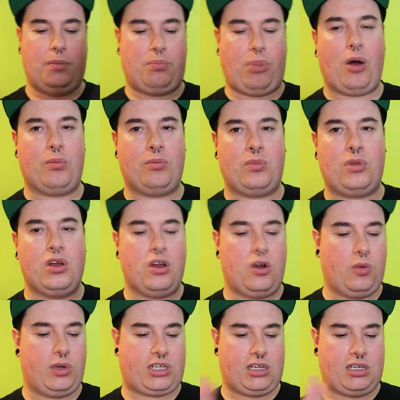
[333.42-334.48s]
the bottom,
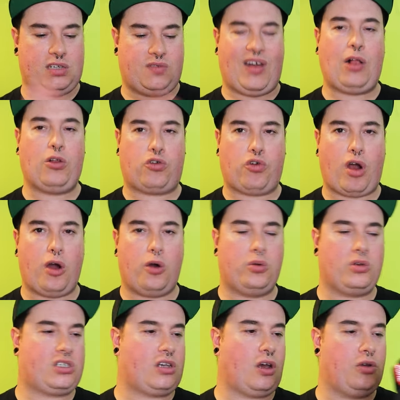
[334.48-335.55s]
which is
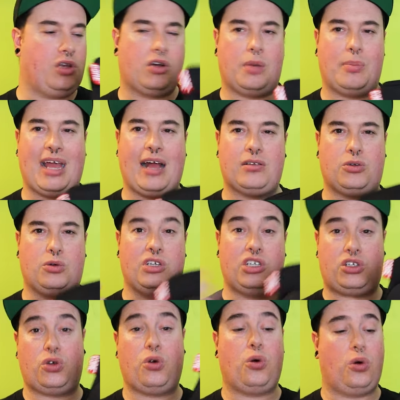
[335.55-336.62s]
Velcro, so you're going to be able to
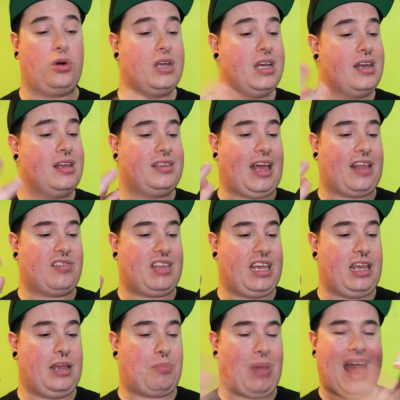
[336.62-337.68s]
ensure that
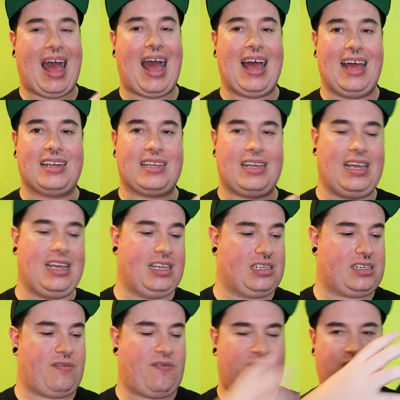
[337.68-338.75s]
the pad
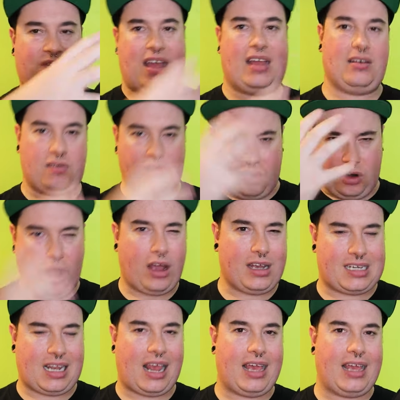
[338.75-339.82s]
is fit
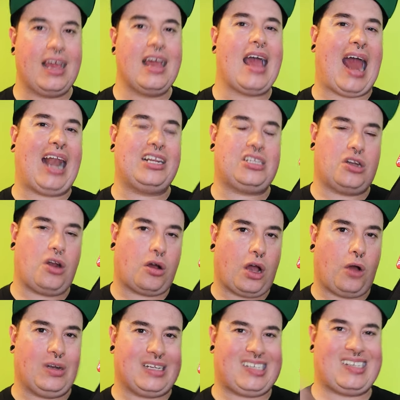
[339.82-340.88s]
nicely and it's not
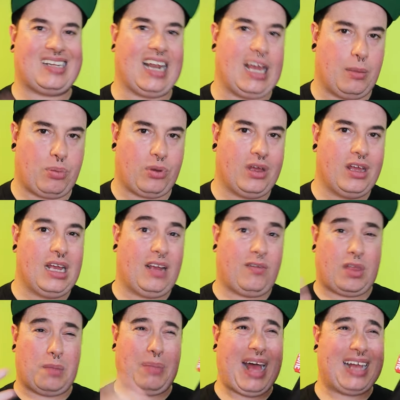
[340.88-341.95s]
going to slip.
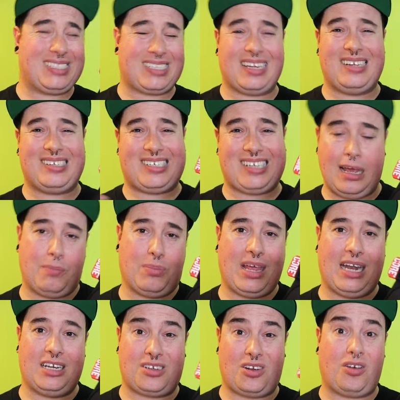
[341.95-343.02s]
If the pad's going to slip,
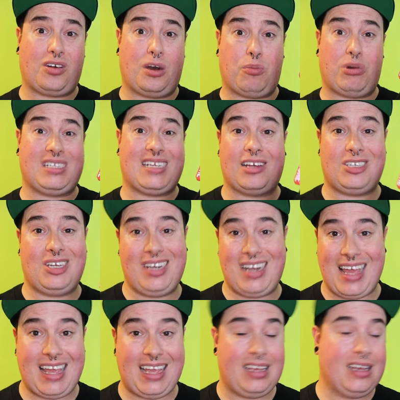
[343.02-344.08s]
then it's not going to protect your
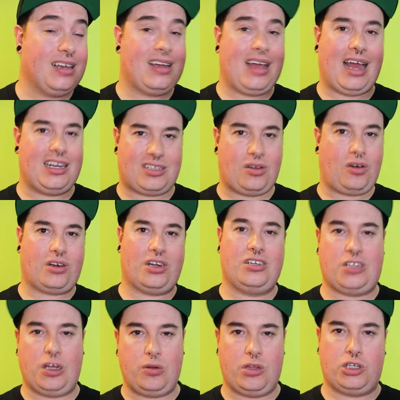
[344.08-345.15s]
knee and it's not going
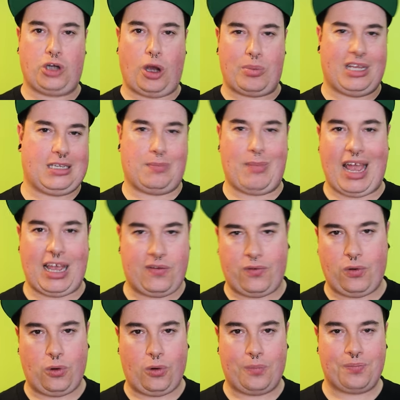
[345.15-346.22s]
to do the job that it's made
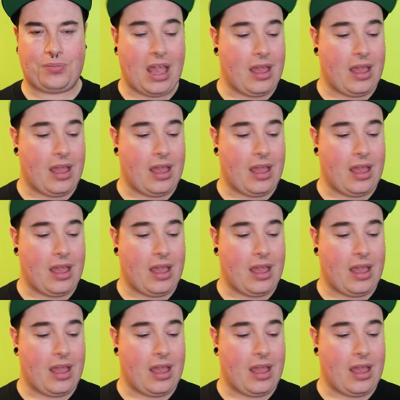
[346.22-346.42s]
for.